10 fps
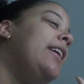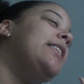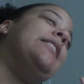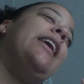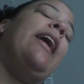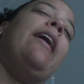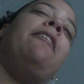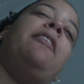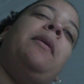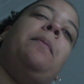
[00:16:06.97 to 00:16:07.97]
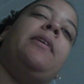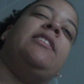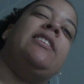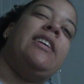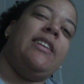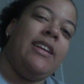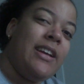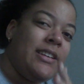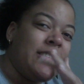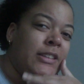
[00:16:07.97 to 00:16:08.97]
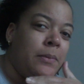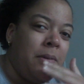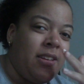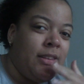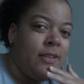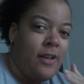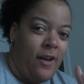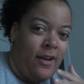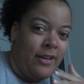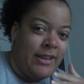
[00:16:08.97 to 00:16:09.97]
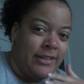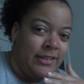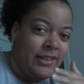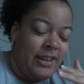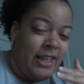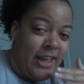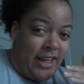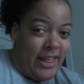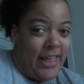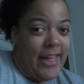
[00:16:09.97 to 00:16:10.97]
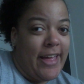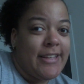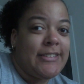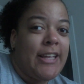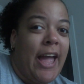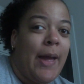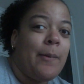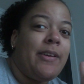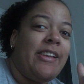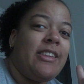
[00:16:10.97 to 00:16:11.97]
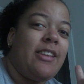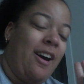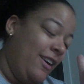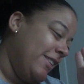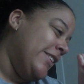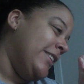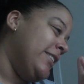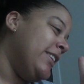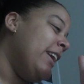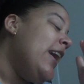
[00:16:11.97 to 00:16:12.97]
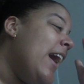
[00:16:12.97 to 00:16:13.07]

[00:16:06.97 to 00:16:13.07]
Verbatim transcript: Is Harry pretending to be Thawne? Is Harry Thawne?